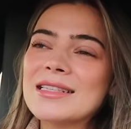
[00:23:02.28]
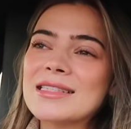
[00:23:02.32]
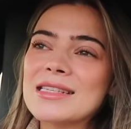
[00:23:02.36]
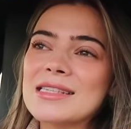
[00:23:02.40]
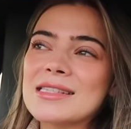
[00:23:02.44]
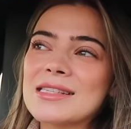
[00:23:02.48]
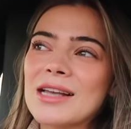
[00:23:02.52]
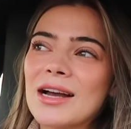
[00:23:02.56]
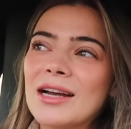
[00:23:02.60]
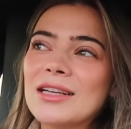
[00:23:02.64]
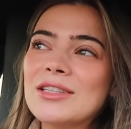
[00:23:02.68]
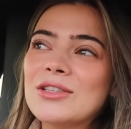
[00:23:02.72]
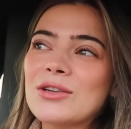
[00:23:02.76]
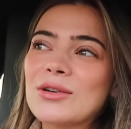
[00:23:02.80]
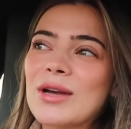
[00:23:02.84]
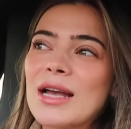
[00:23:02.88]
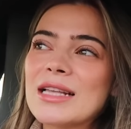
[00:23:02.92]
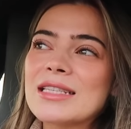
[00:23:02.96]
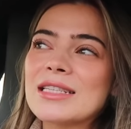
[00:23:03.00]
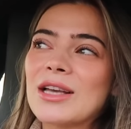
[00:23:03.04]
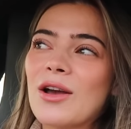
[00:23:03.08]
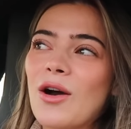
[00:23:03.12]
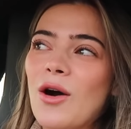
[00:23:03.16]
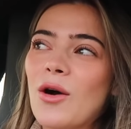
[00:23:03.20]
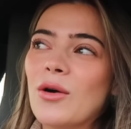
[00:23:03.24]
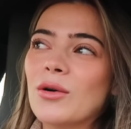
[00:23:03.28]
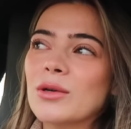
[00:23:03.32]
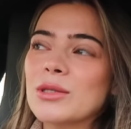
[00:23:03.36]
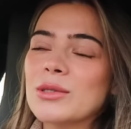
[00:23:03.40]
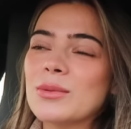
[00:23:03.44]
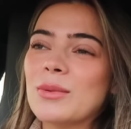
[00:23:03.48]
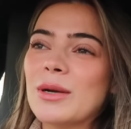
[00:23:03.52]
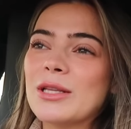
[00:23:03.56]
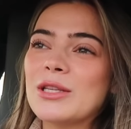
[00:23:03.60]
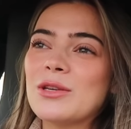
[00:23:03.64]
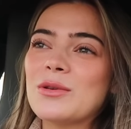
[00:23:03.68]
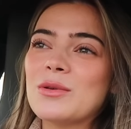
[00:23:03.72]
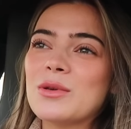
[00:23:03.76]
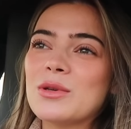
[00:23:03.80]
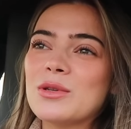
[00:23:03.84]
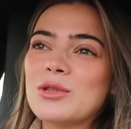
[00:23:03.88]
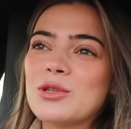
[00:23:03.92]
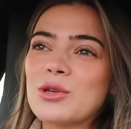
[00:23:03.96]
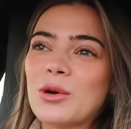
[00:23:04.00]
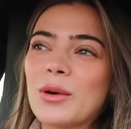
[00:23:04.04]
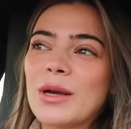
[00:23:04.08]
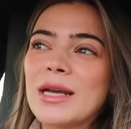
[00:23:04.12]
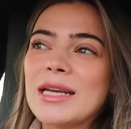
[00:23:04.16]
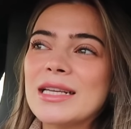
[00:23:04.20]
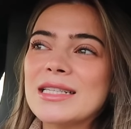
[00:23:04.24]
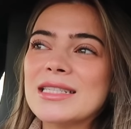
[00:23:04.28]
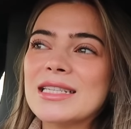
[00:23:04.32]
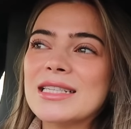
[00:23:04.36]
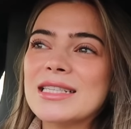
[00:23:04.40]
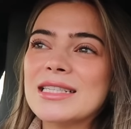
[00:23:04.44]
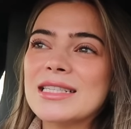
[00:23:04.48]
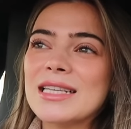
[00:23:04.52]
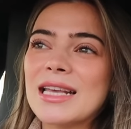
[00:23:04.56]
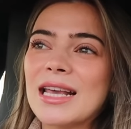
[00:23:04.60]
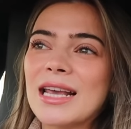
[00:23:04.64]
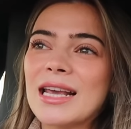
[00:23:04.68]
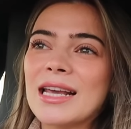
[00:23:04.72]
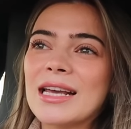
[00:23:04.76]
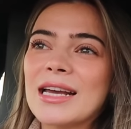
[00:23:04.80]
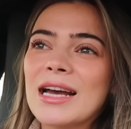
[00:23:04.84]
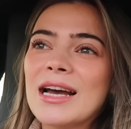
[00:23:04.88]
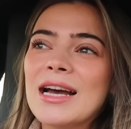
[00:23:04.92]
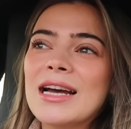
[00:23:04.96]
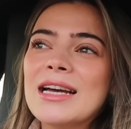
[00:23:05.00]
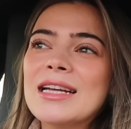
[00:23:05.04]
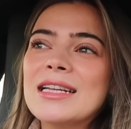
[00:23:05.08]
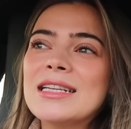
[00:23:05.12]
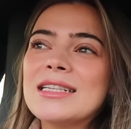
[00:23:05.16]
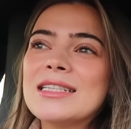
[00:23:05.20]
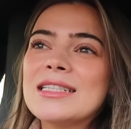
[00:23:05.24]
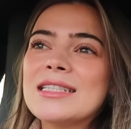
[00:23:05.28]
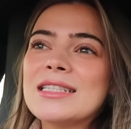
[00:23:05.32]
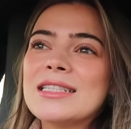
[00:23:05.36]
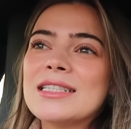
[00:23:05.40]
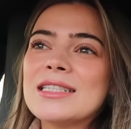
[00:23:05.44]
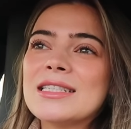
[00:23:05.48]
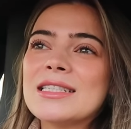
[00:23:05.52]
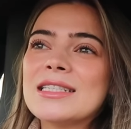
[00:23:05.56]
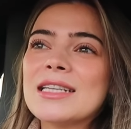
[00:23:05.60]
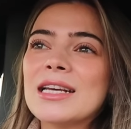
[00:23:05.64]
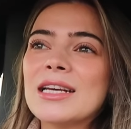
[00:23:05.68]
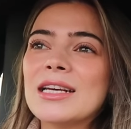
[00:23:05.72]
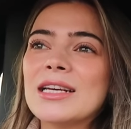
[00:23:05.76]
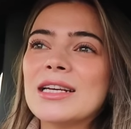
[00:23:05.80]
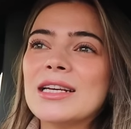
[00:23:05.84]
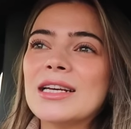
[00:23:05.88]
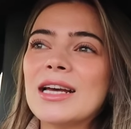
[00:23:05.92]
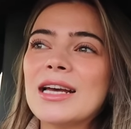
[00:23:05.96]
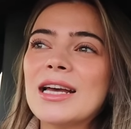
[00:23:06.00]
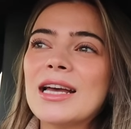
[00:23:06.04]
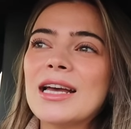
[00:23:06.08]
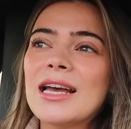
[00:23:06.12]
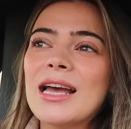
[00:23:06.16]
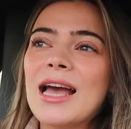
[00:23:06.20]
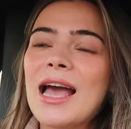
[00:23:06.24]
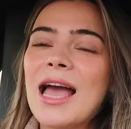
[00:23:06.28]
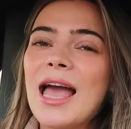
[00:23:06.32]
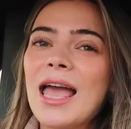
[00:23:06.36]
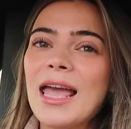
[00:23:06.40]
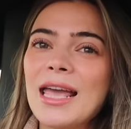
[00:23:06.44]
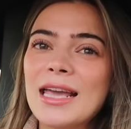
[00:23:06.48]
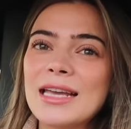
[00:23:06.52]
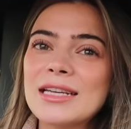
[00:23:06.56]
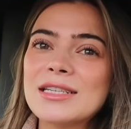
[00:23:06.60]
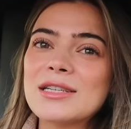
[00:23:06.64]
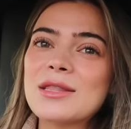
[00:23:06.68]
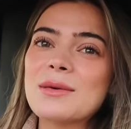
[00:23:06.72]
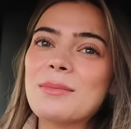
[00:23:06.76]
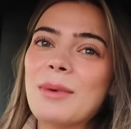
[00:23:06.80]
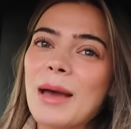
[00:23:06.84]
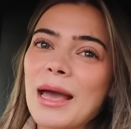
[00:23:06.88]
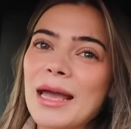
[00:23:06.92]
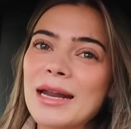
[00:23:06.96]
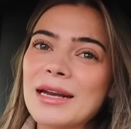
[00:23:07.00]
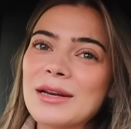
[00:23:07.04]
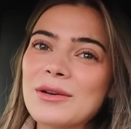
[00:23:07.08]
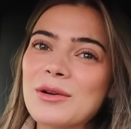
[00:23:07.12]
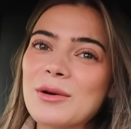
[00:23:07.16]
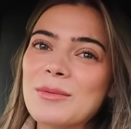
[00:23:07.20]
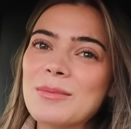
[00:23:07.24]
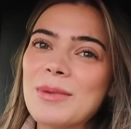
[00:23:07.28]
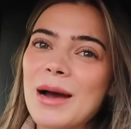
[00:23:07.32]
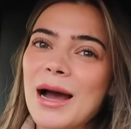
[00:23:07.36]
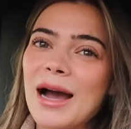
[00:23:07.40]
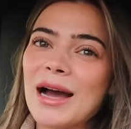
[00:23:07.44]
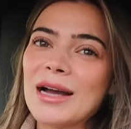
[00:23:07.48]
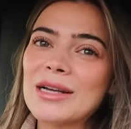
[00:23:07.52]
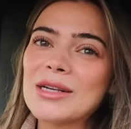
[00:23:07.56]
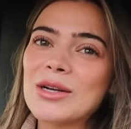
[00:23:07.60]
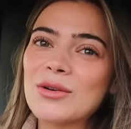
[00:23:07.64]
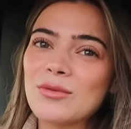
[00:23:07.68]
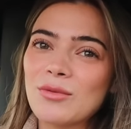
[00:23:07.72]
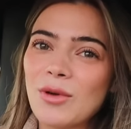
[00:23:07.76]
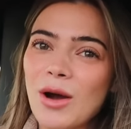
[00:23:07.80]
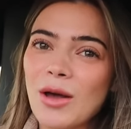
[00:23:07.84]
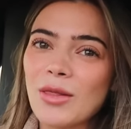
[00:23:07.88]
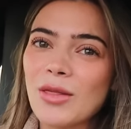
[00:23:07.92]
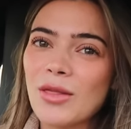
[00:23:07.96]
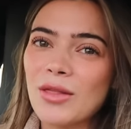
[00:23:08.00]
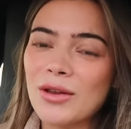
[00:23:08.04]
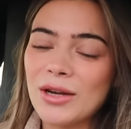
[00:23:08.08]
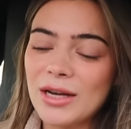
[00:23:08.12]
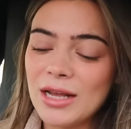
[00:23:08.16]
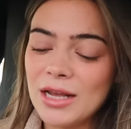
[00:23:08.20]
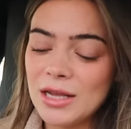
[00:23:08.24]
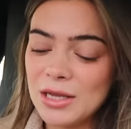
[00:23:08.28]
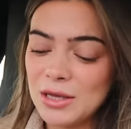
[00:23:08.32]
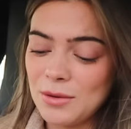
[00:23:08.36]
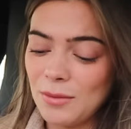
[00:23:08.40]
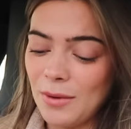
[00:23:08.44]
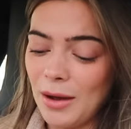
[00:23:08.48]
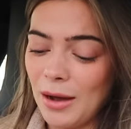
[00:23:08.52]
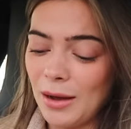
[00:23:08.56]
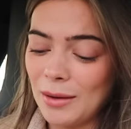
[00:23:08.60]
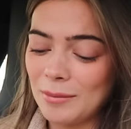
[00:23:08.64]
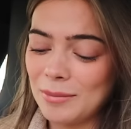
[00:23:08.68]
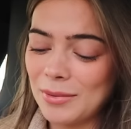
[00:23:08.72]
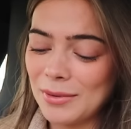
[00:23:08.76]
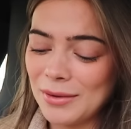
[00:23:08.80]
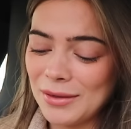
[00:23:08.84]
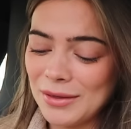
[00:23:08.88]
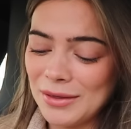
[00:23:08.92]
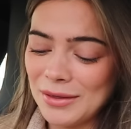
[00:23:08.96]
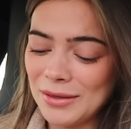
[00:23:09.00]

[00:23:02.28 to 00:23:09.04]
it's a sign you're getting old when you use your heated seat to aid the pain in your back rather than heat you up.